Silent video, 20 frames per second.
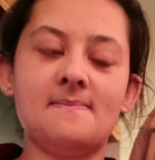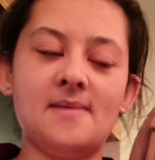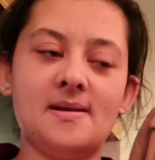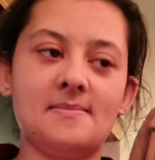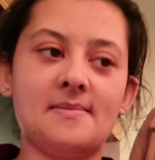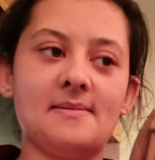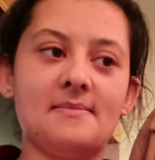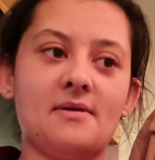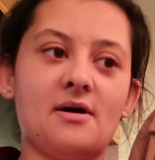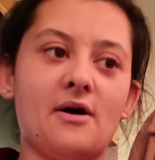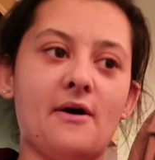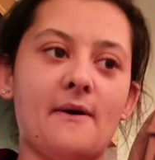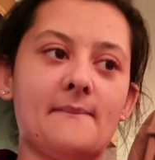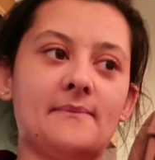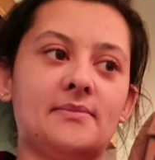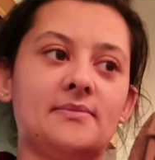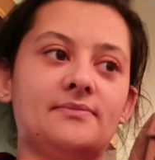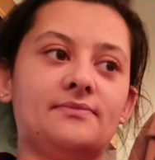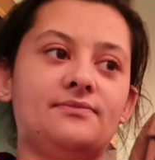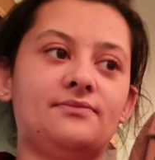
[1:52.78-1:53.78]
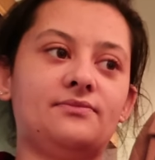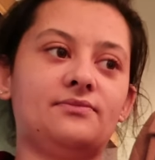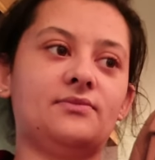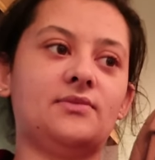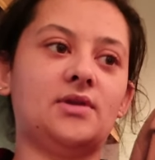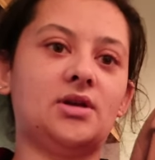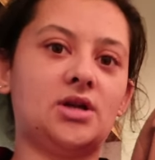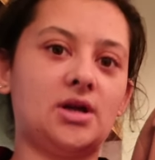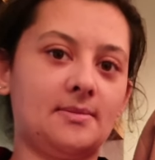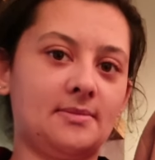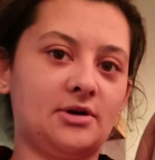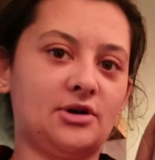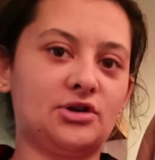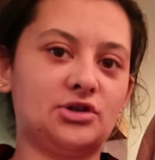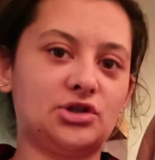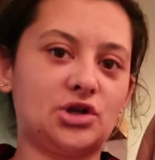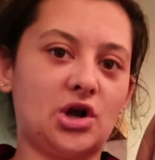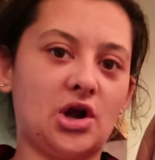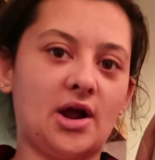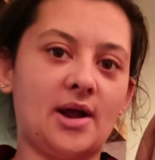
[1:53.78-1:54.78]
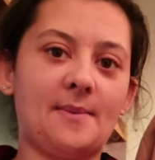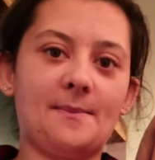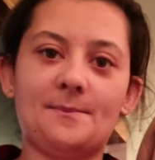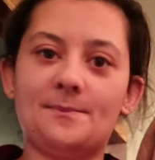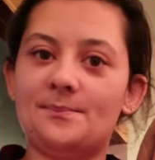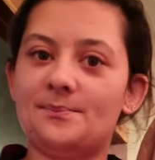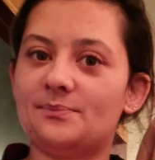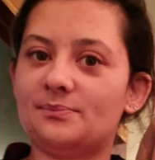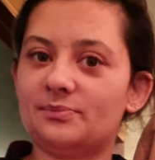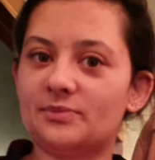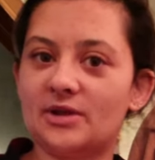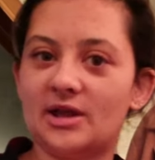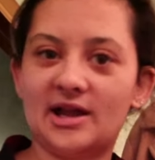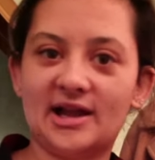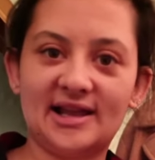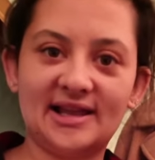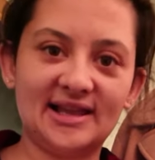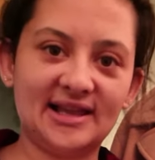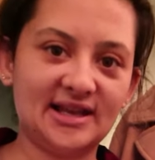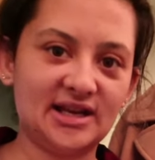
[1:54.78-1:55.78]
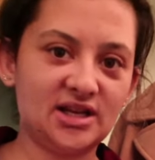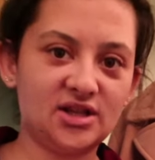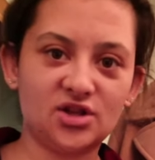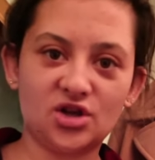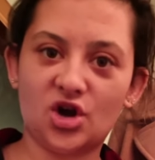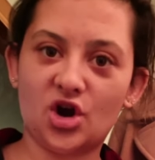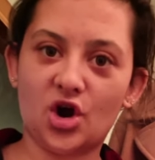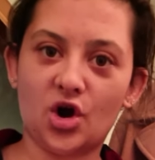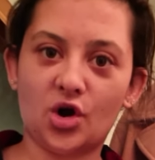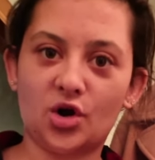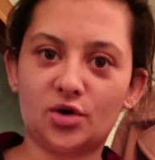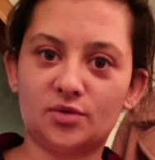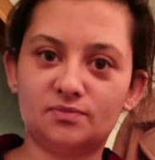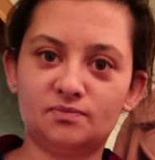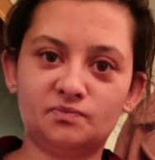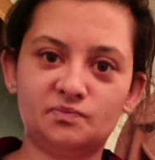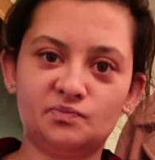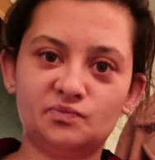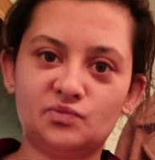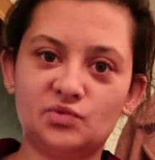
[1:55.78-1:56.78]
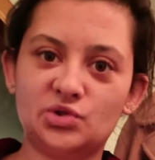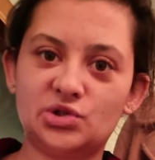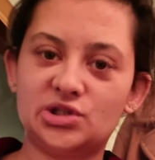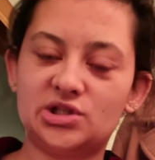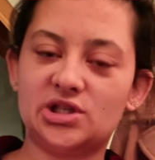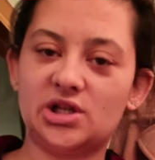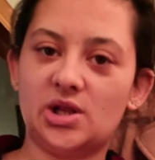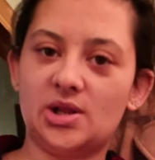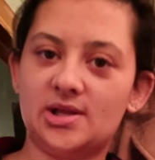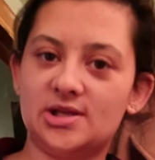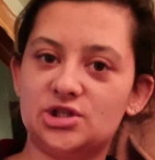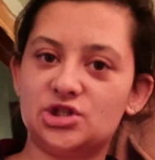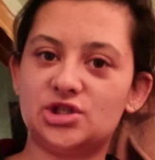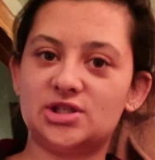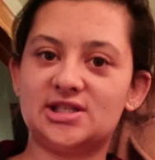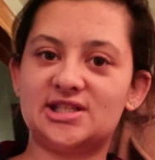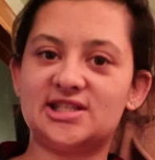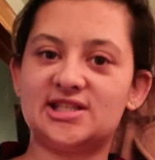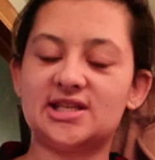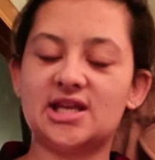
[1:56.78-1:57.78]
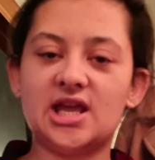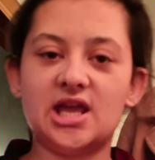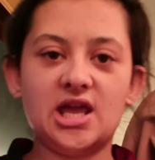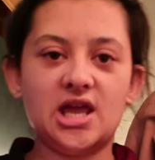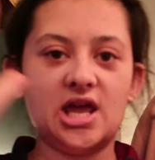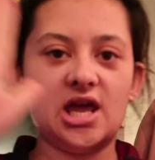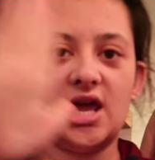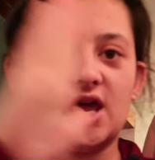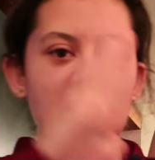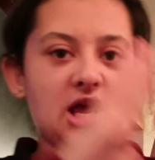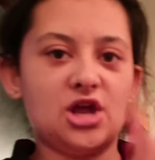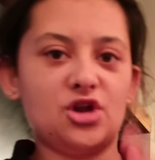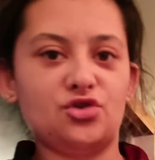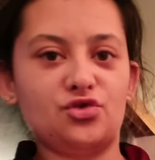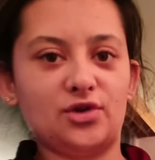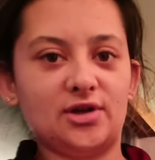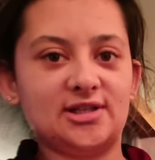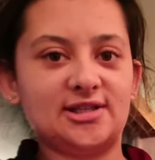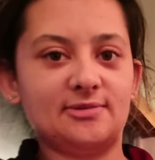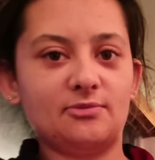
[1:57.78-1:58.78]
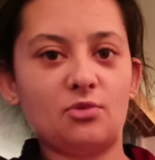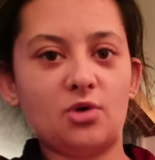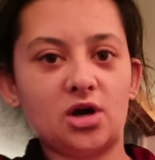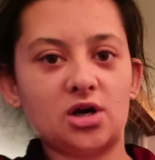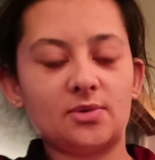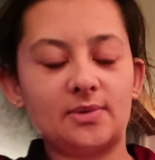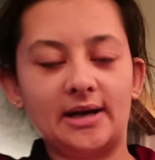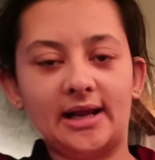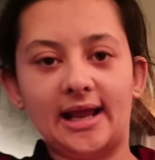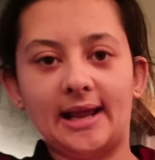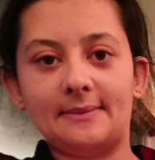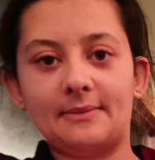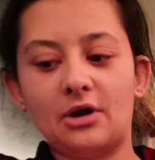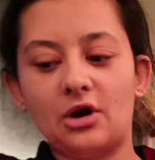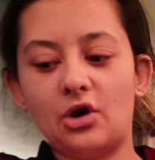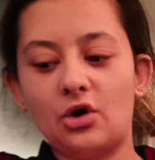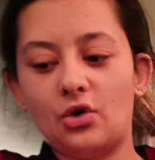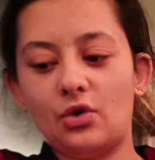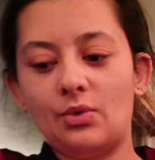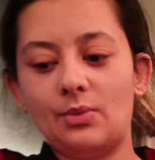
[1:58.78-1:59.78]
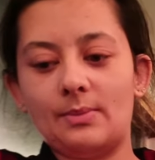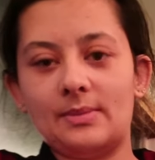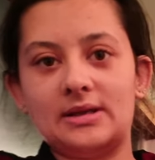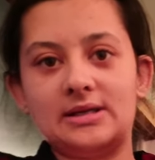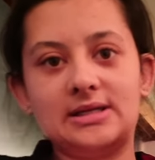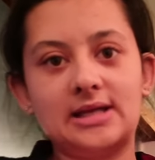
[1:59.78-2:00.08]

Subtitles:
me and my mom an almond croissant. I ate it in the car. It's delicious. Drink some water when I came home,